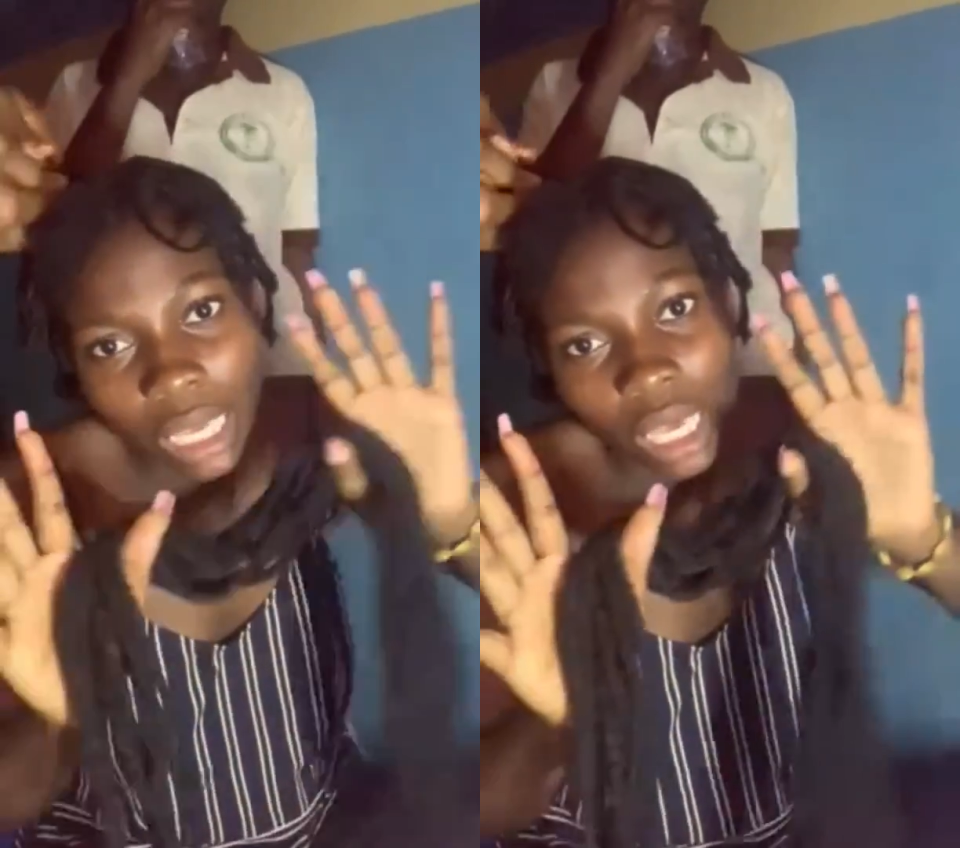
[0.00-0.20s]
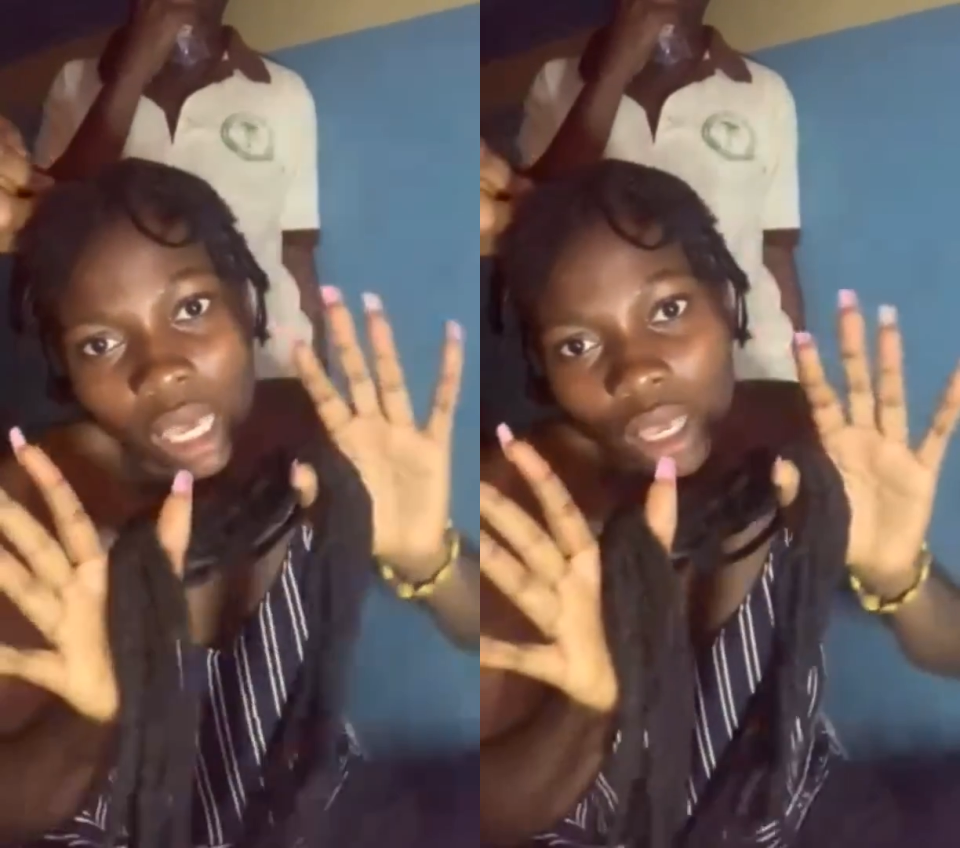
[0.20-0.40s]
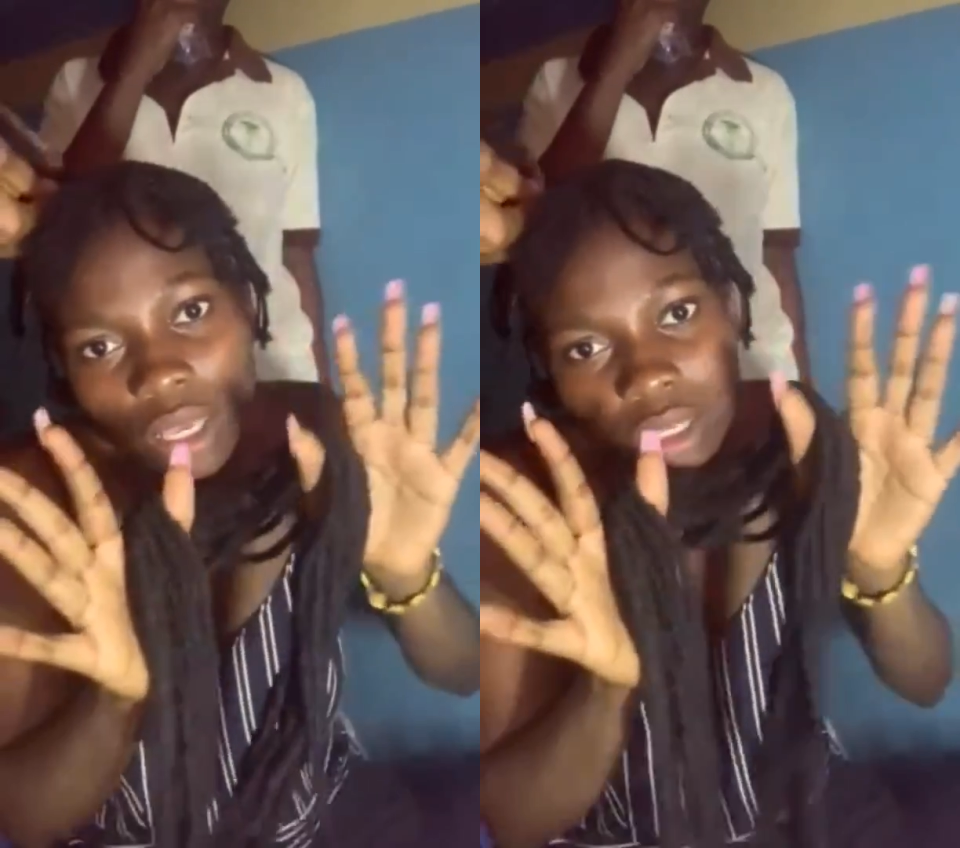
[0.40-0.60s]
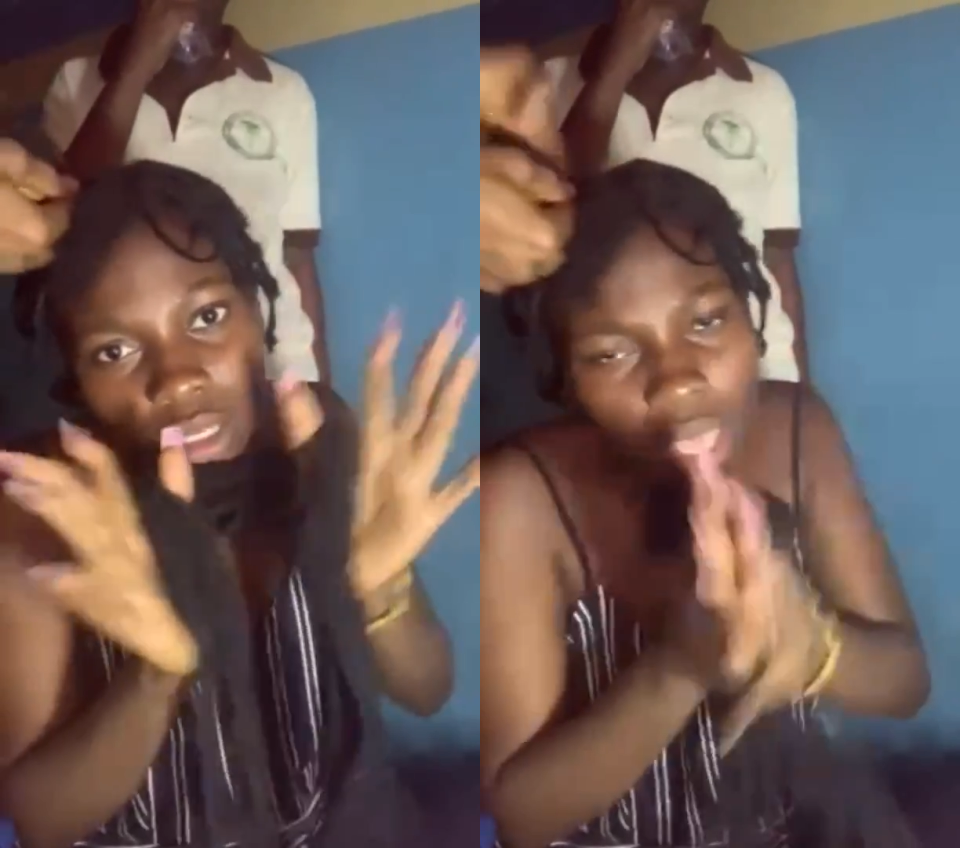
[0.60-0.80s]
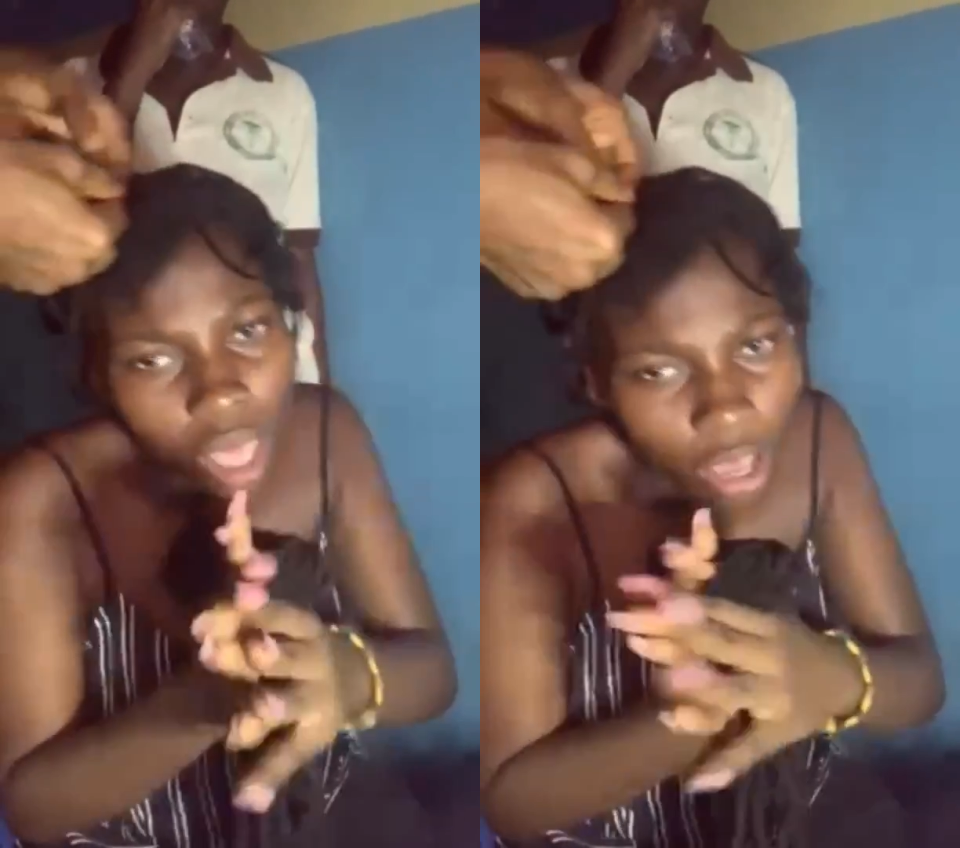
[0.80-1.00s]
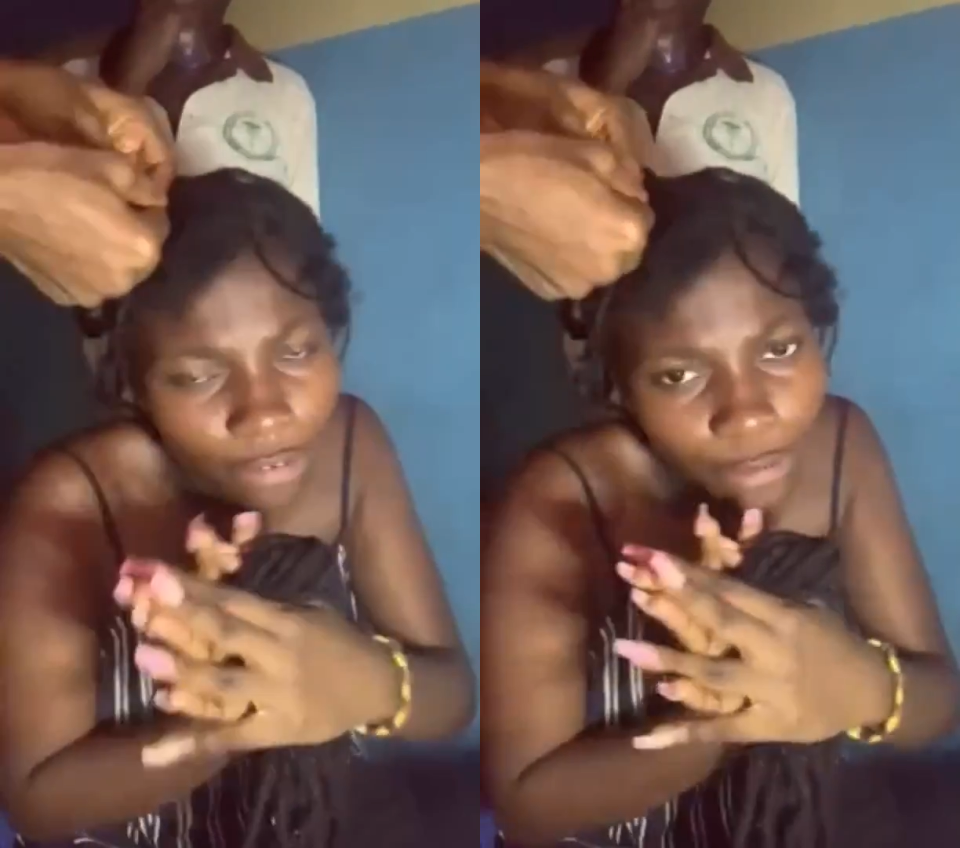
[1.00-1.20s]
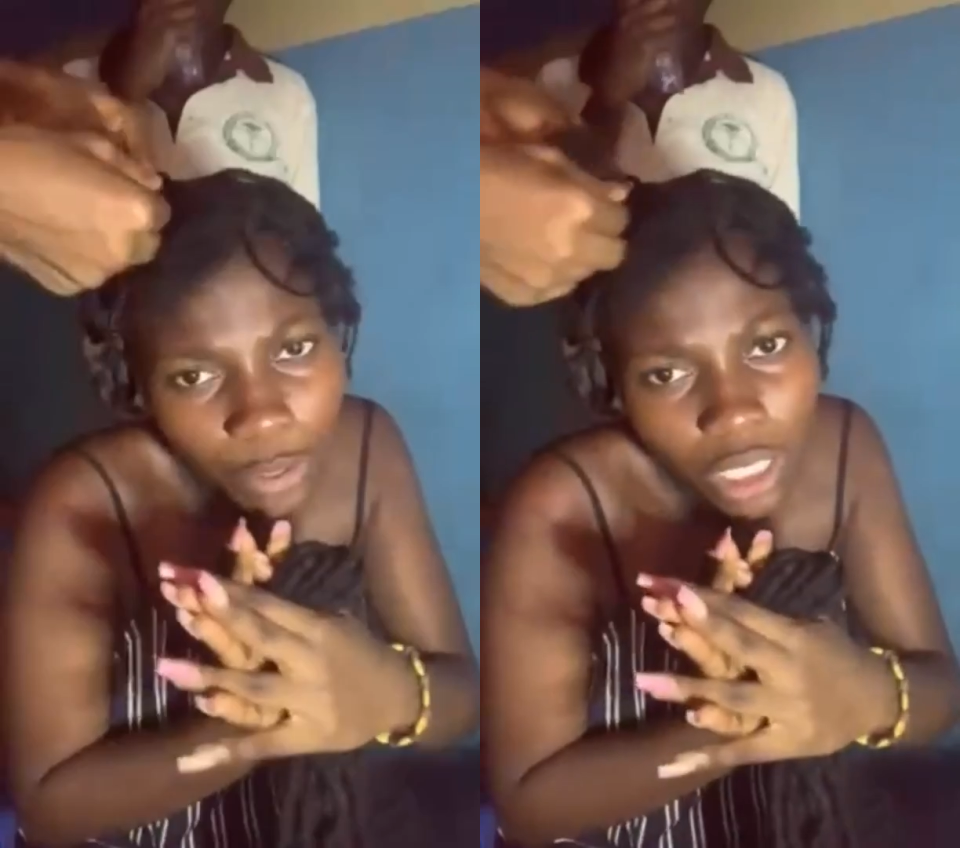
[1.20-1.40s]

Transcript: So after dividing,